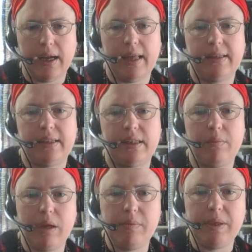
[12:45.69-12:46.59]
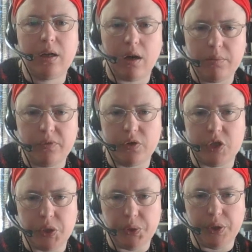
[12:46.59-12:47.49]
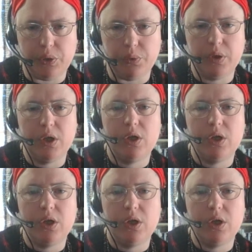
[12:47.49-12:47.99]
and that they may be a comfort to you